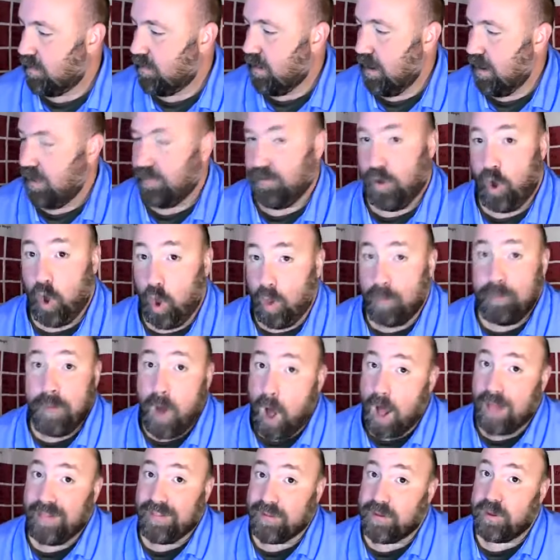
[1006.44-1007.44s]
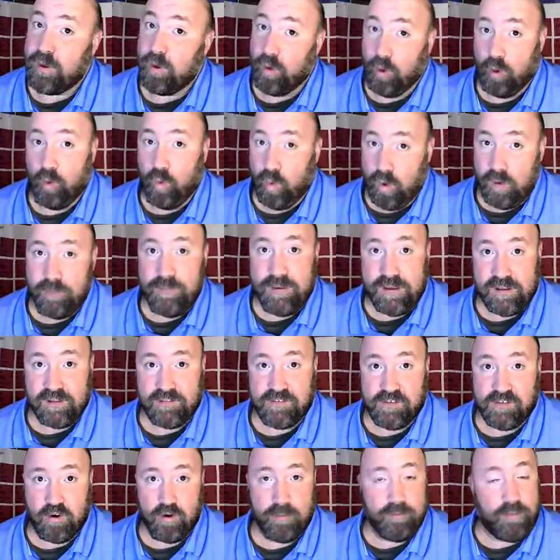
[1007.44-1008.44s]
And the whole molecule would be
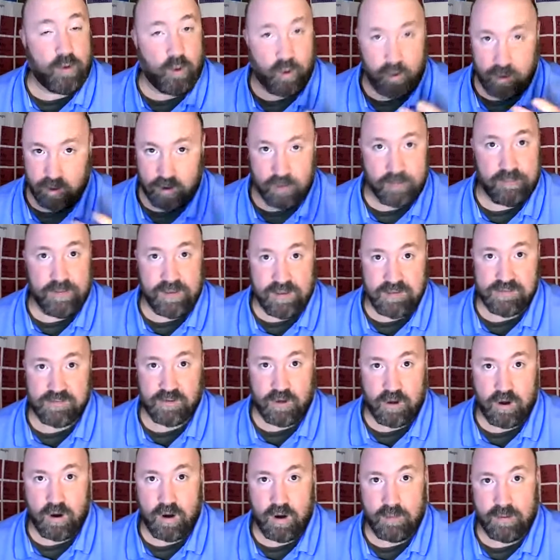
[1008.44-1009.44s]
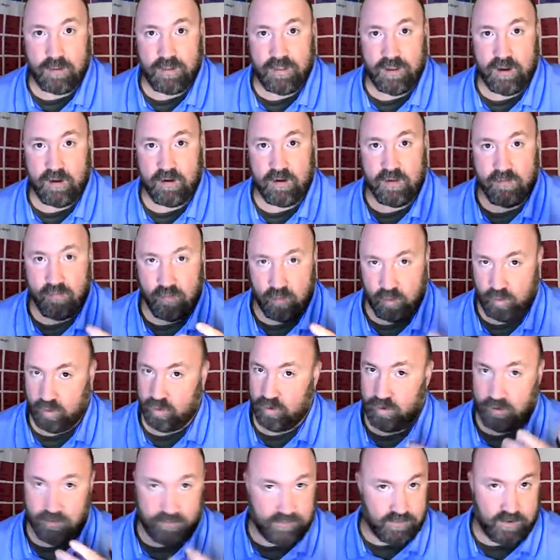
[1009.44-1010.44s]
considered polar based on our polarity
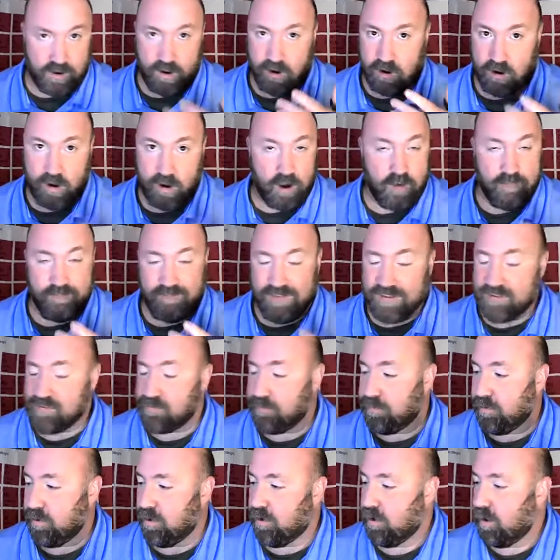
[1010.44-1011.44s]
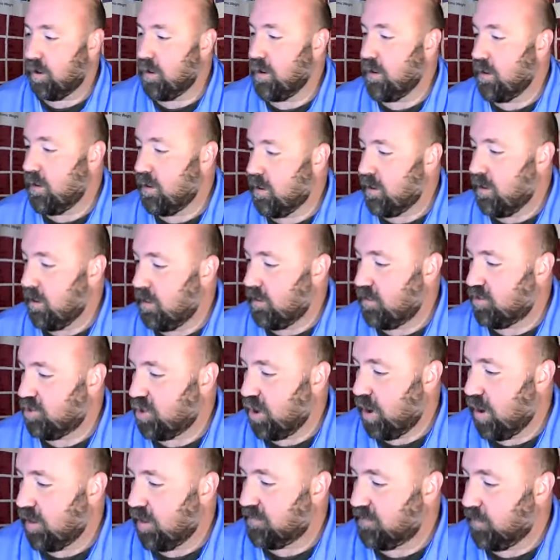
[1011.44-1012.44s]
rules and our Vesper
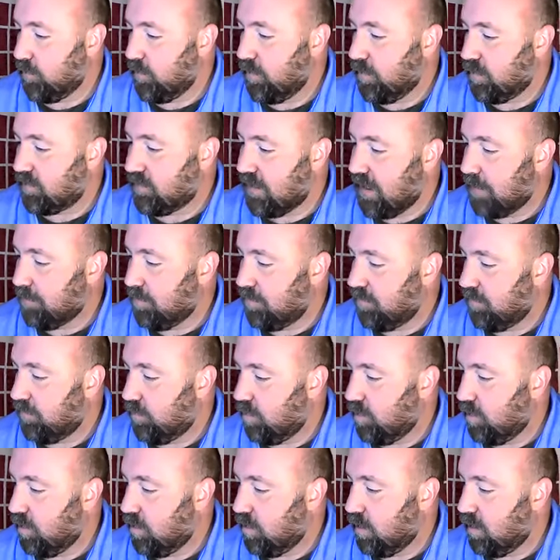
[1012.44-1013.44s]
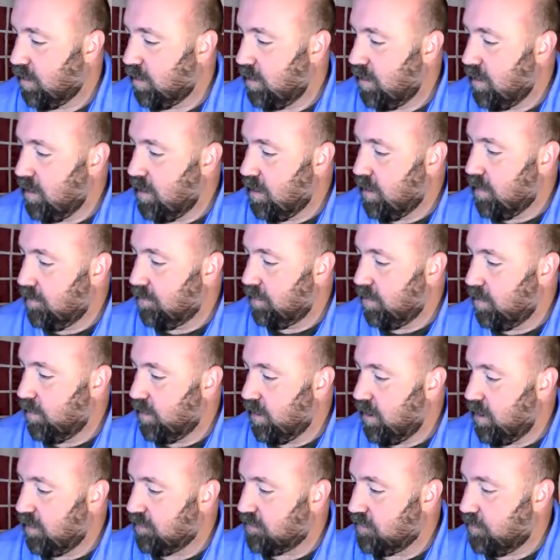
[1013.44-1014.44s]
charts that we looked at before. But we
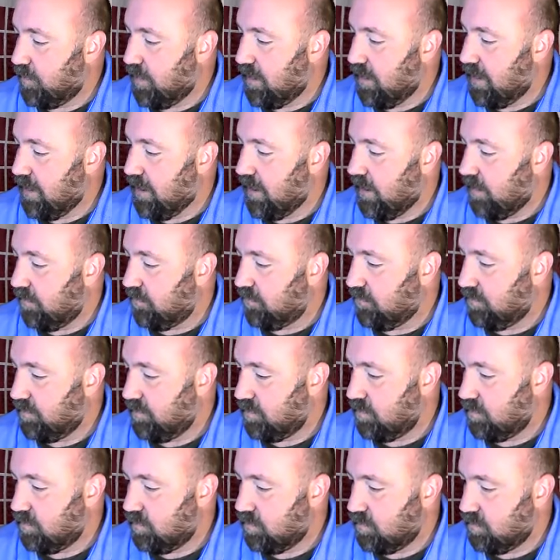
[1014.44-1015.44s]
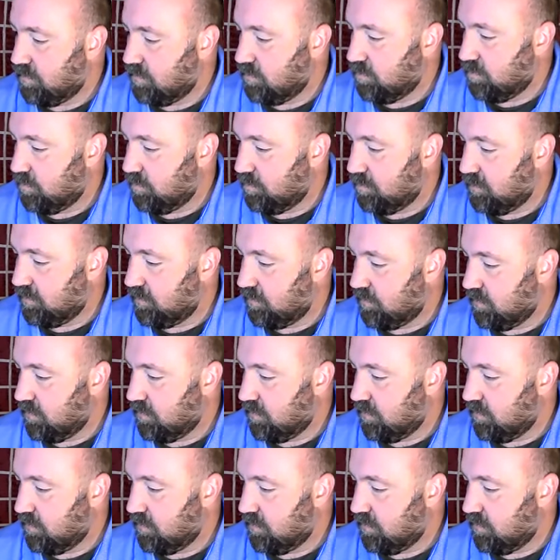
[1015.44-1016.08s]
also have, oops,